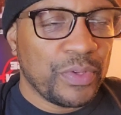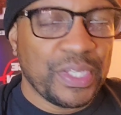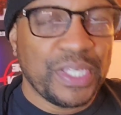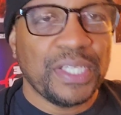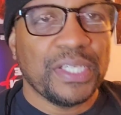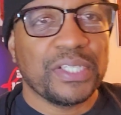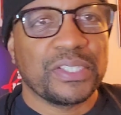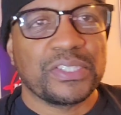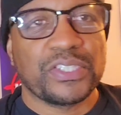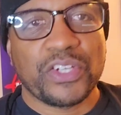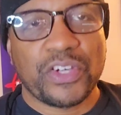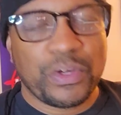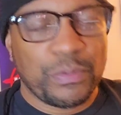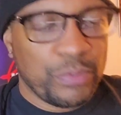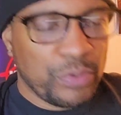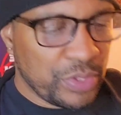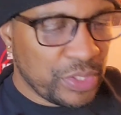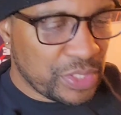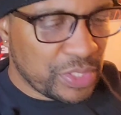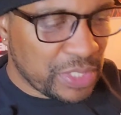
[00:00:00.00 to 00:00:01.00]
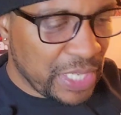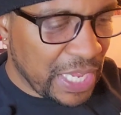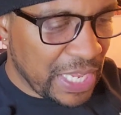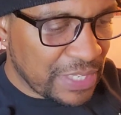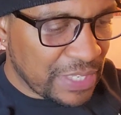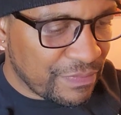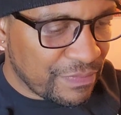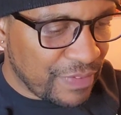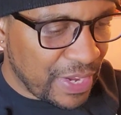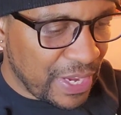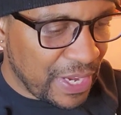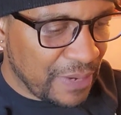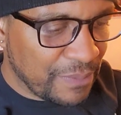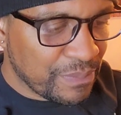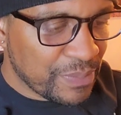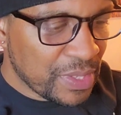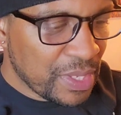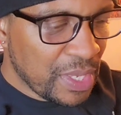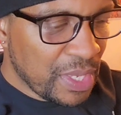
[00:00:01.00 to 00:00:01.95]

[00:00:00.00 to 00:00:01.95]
and he looked terrible in his last fight.